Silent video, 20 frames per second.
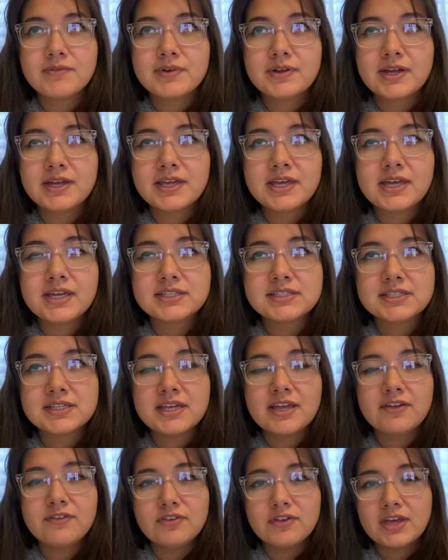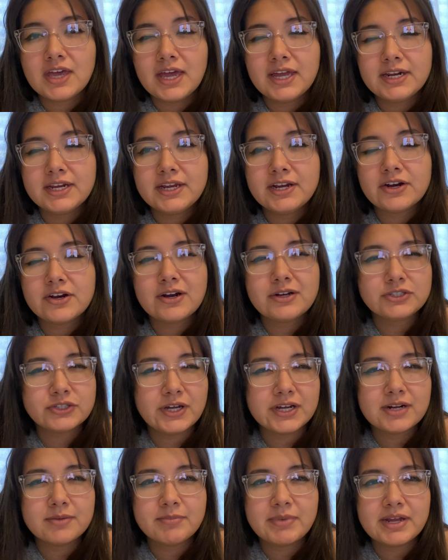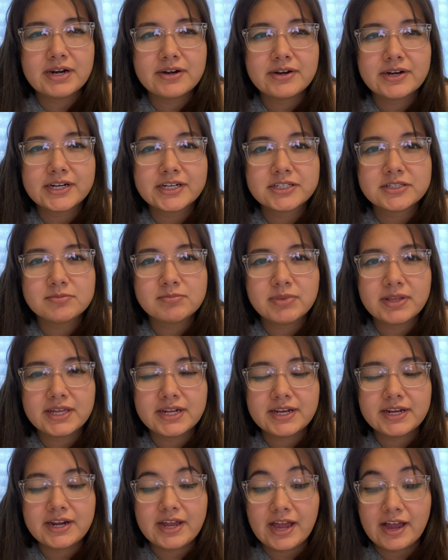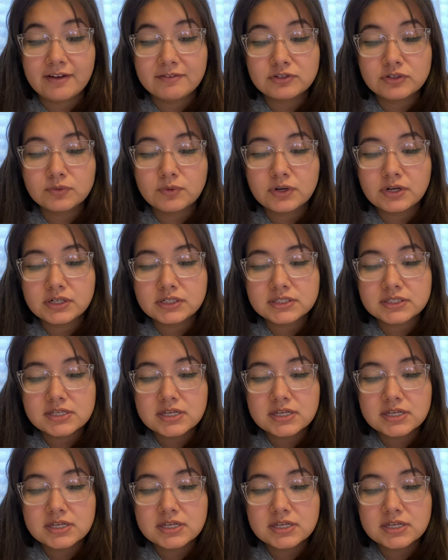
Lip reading: you can't hear, I'll try to better explain it afterwards.